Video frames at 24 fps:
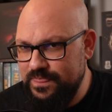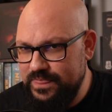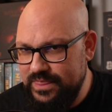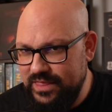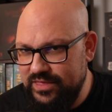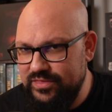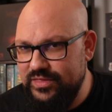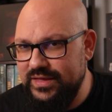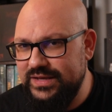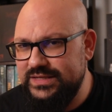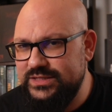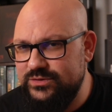
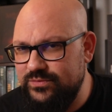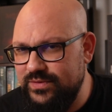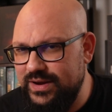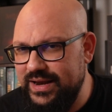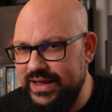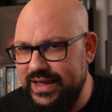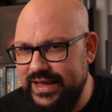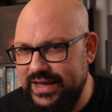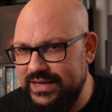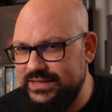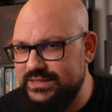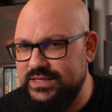this
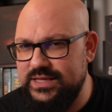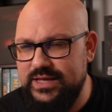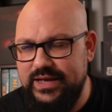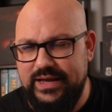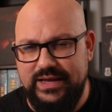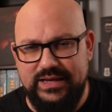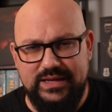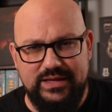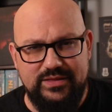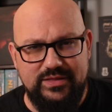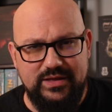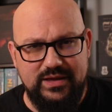really hits
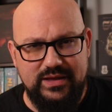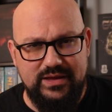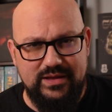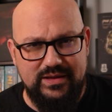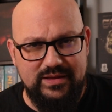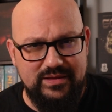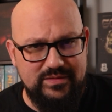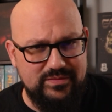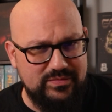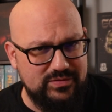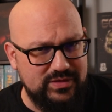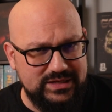
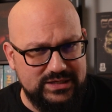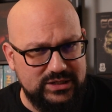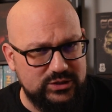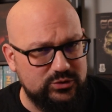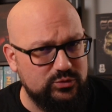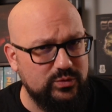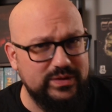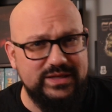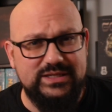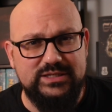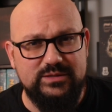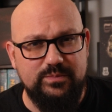the
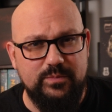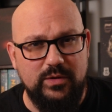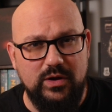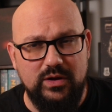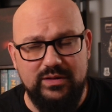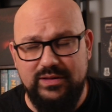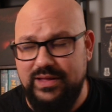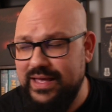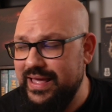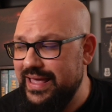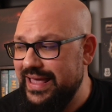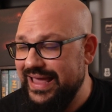sweet
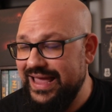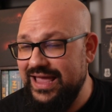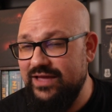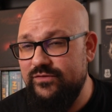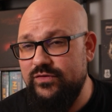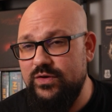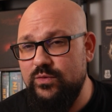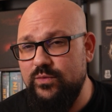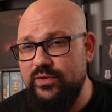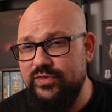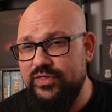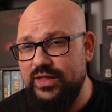spot,
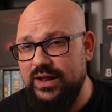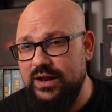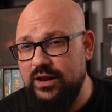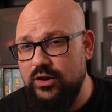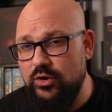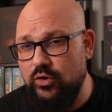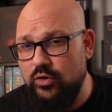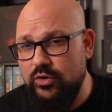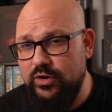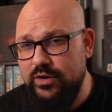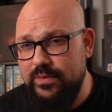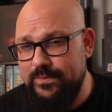even with a
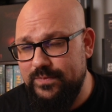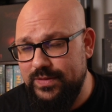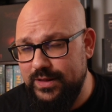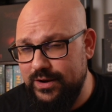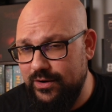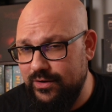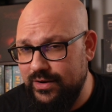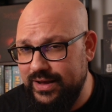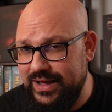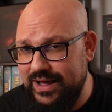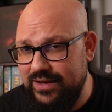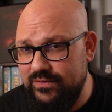lower
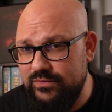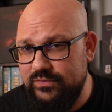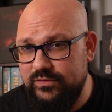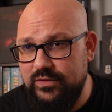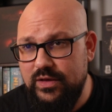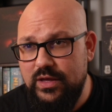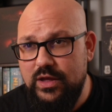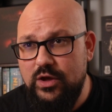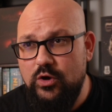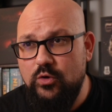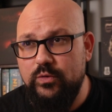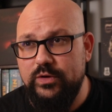player count,
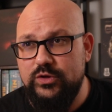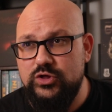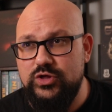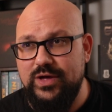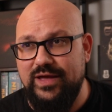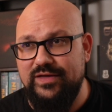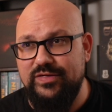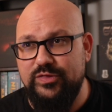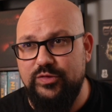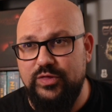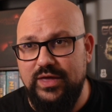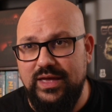which
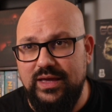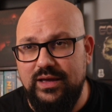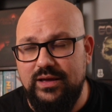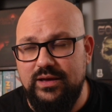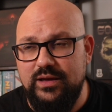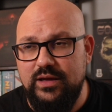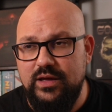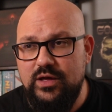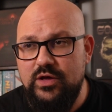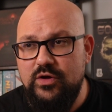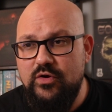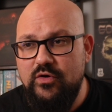I think
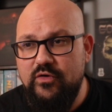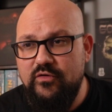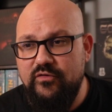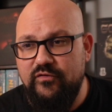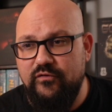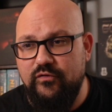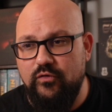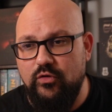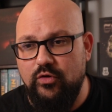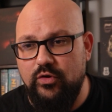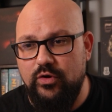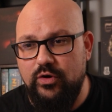
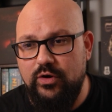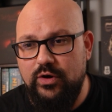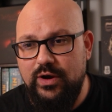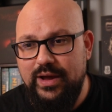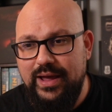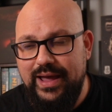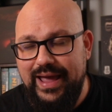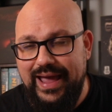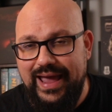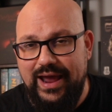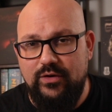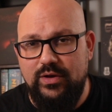for
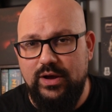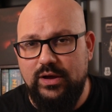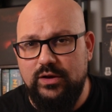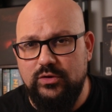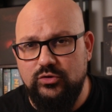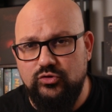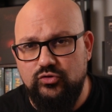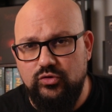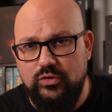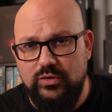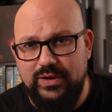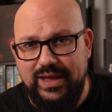area
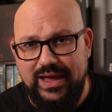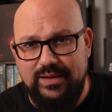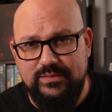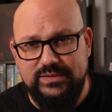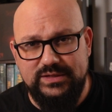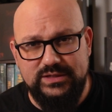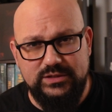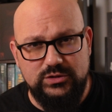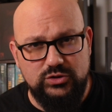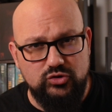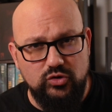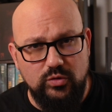control
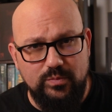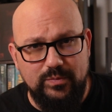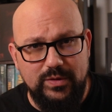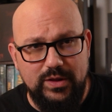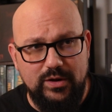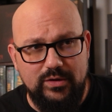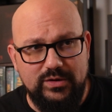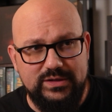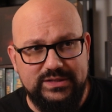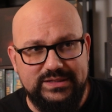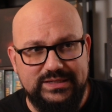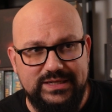games, 2
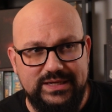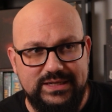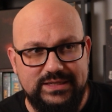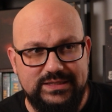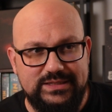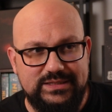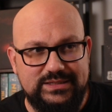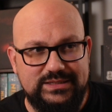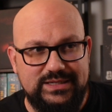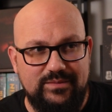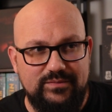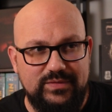players is
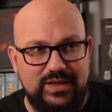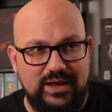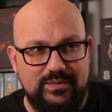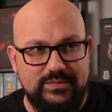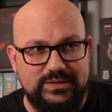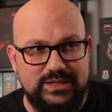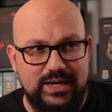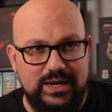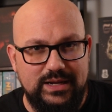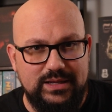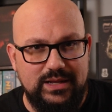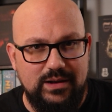
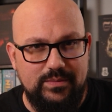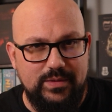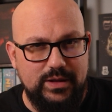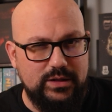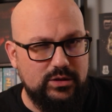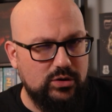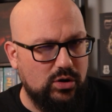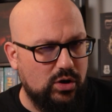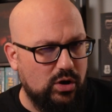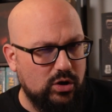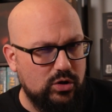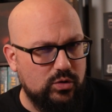sometimes a little bit
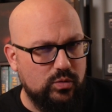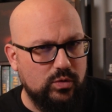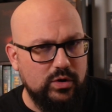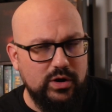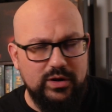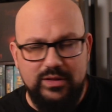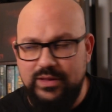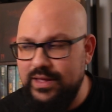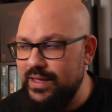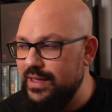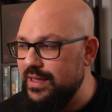awkward,